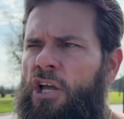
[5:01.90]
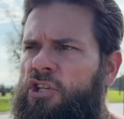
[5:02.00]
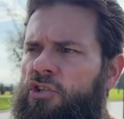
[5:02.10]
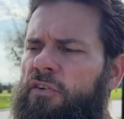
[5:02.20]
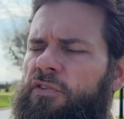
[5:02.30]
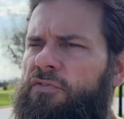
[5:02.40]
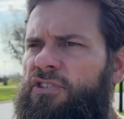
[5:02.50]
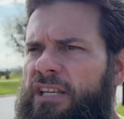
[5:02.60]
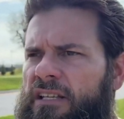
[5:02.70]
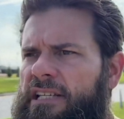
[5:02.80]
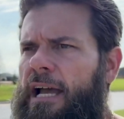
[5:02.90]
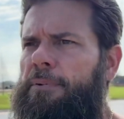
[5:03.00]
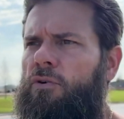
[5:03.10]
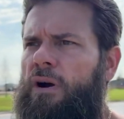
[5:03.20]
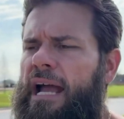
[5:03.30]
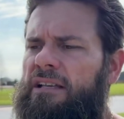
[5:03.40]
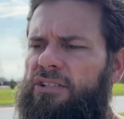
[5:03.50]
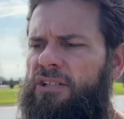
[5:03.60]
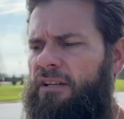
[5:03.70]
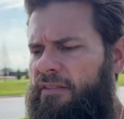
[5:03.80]
So if you've seen the type of
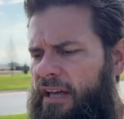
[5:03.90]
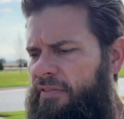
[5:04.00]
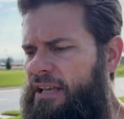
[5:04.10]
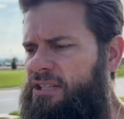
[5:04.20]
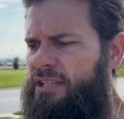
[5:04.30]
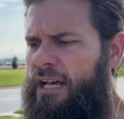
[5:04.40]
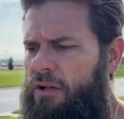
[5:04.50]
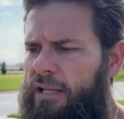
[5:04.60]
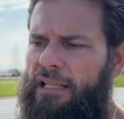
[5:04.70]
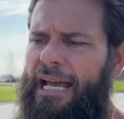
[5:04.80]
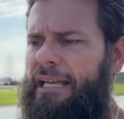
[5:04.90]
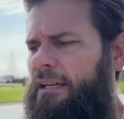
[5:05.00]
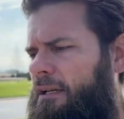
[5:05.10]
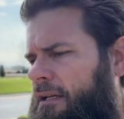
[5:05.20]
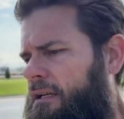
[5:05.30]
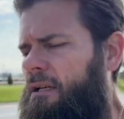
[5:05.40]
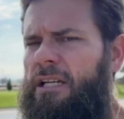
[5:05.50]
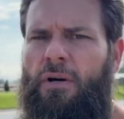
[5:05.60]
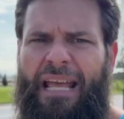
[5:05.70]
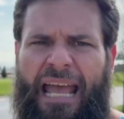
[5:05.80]
rice that they sell at like,
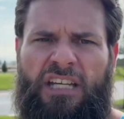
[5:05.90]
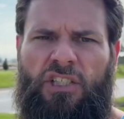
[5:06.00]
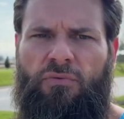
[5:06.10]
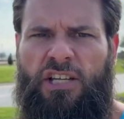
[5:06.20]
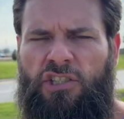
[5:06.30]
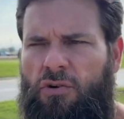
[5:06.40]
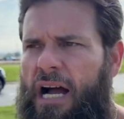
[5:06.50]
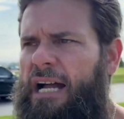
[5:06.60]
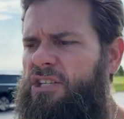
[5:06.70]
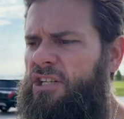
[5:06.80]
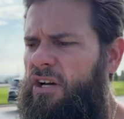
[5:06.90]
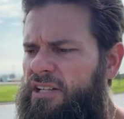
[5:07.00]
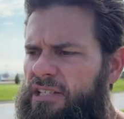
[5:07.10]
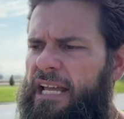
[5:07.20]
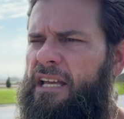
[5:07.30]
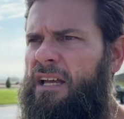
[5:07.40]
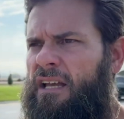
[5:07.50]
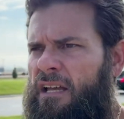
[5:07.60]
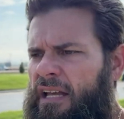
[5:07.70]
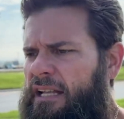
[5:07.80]
at Asian restaurants, it's like
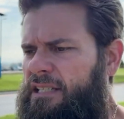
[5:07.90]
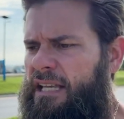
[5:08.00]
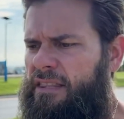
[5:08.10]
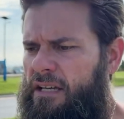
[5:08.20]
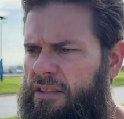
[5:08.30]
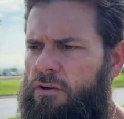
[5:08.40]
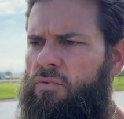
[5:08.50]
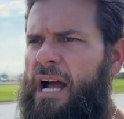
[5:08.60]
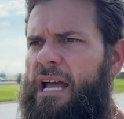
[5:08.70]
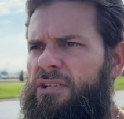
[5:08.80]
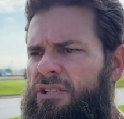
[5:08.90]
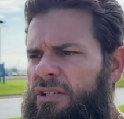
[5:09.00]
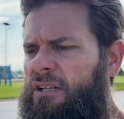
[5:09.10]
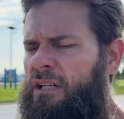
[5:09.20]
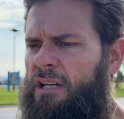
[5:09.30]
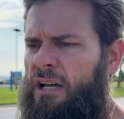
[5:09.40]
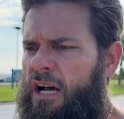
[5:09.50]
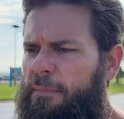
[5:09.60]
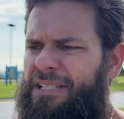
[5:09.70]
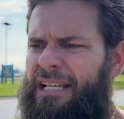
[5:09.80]
the rice,
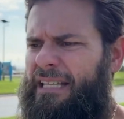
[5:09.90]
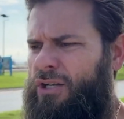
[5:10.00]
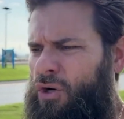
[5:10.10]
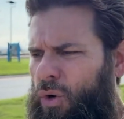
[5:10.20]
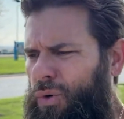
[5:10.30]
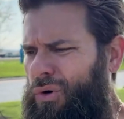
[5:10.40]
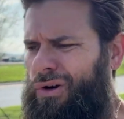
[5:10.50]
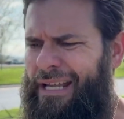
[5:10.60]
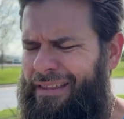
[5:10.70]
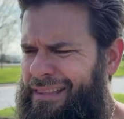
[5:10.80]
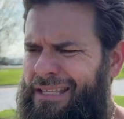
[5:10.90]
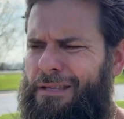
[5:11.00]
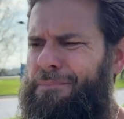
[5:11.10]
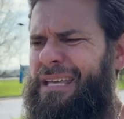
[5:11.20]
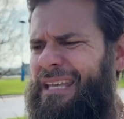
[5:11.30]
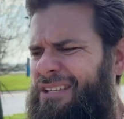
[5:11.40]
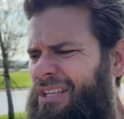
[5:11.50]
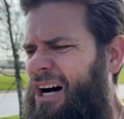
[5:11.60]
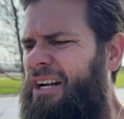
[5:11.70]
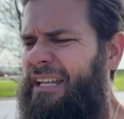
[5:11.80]
it's got like the corn, I think the peas,
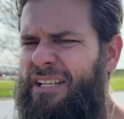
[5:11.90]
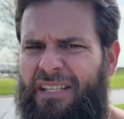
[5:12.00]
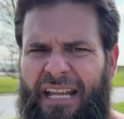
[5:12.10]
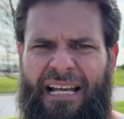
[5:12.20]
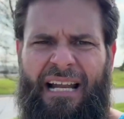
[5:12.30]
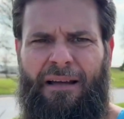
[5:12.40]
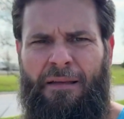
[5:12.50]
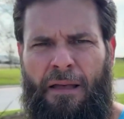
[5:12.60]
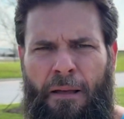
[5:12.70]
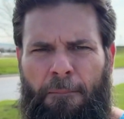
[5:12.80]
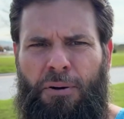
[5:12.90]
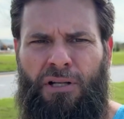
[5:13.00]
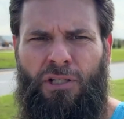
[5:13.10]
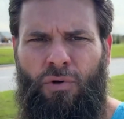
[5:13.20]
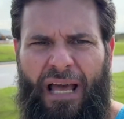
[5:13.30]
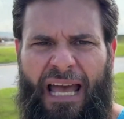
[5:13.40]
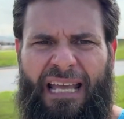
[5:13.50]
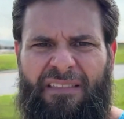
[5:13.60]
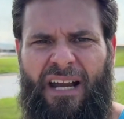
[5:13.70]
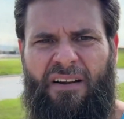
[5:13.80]
the onions, and they kind of put a little egg
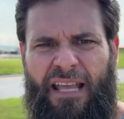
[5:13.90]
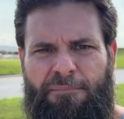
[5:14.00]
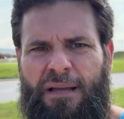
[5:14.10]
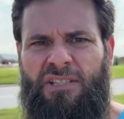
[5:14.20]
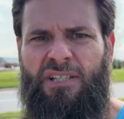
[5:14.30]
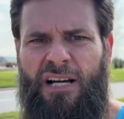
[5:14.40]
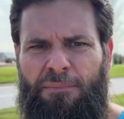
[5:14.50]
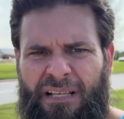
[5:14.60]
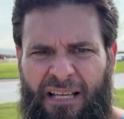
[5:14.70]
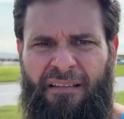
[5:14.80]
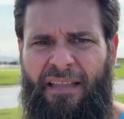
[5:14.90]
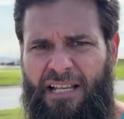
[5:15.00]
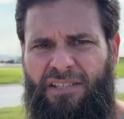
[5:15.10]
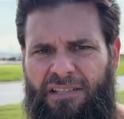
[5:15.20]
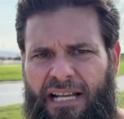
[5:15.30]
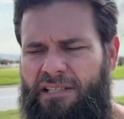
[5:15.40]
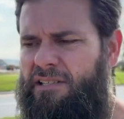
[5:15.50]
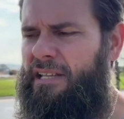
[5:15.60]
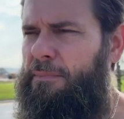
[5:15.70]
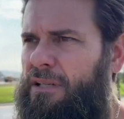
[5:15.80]
in there and they mix it up. That's
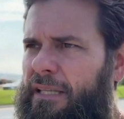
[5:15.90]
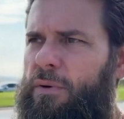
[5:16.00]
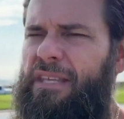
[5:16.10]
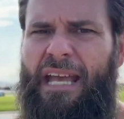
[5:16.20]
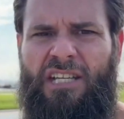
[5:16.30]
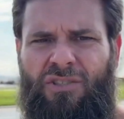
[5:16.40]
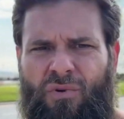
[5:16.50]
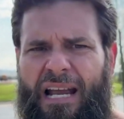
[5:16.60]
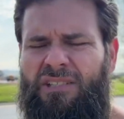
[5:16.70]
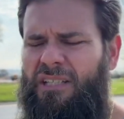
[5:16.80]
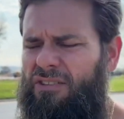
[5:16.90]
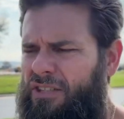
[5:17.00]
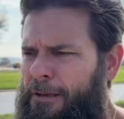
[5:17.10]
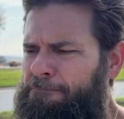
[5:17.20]
typically what the Asian rice is.